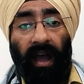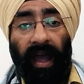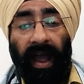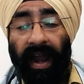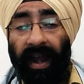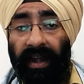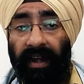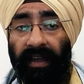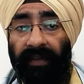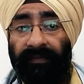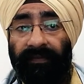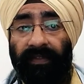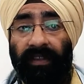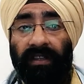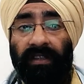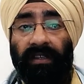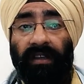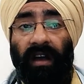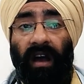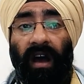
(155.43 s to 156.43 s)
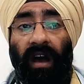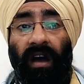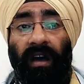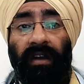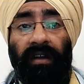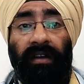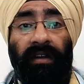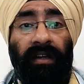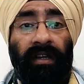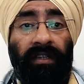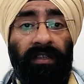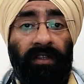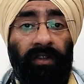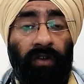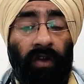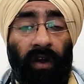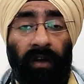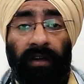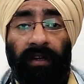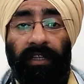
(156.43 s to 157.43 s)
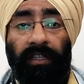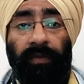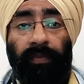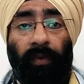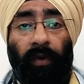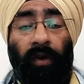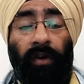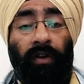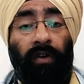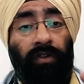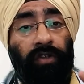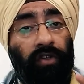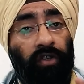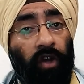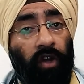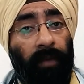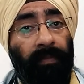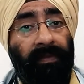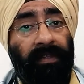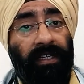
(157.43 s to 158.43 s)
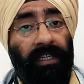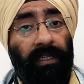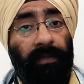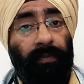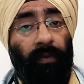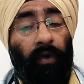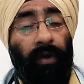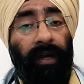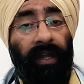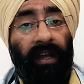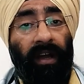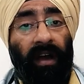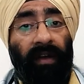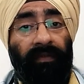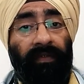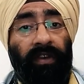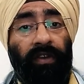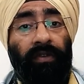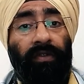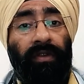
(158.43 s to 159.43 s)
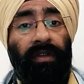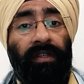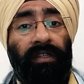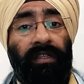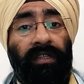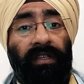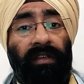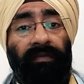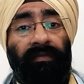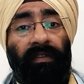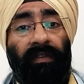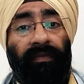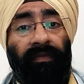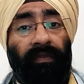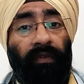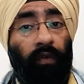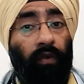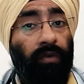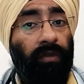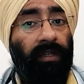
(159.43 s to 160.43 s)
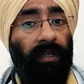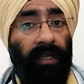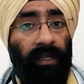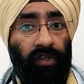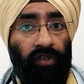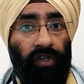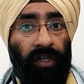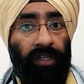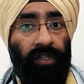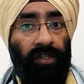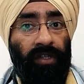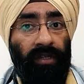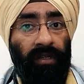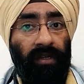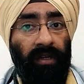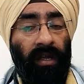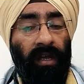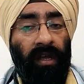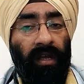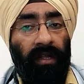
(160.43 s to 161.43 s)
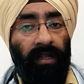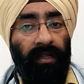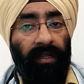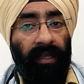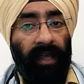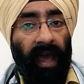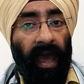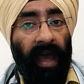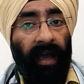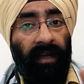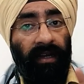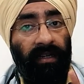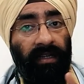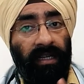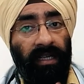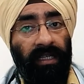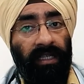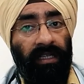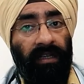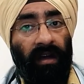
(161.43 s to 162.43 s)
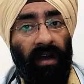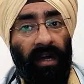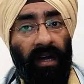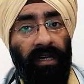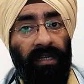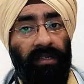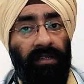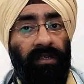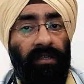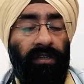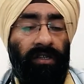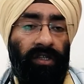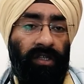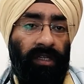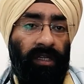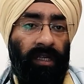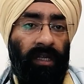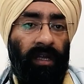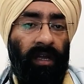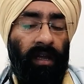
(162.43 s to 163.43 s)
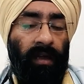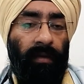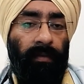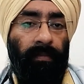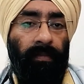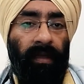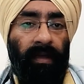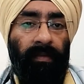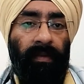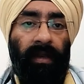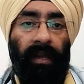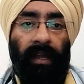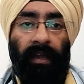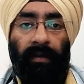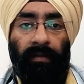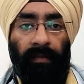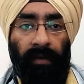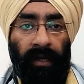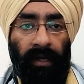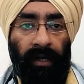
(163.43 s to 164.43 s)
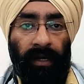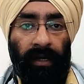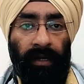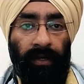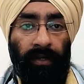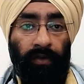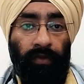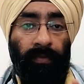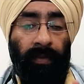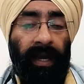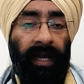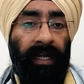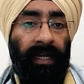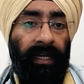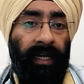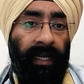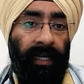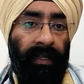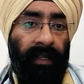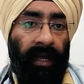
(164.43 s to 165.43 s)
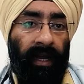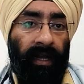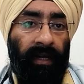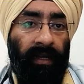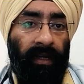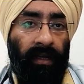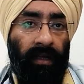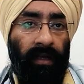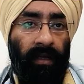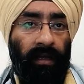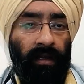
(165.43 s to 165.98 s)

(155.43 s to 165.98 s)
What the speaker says: And if the scar does not respond or stops responding after you receive the fourth injection, the acne scar surgery may be recommended. You might need that.